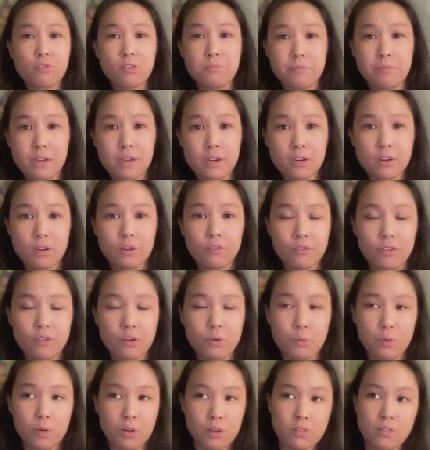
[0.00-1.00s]
for better or
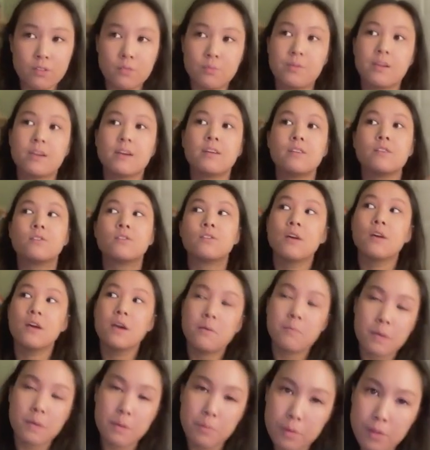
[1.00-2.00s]
for worse because
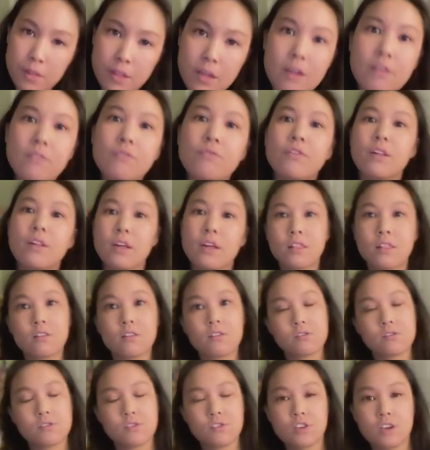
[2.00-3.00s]
people then feel like
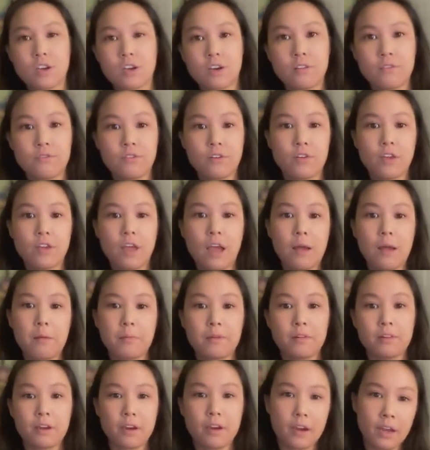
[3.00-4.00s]
there is a shared
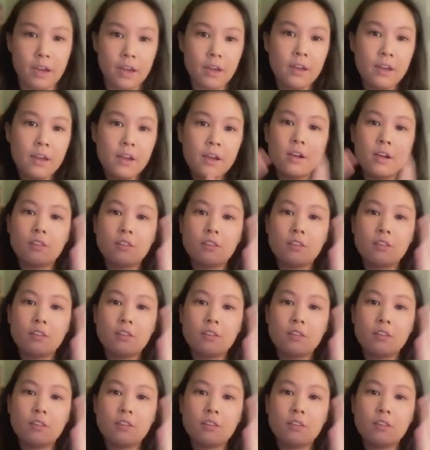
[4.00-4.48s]
vocabulary.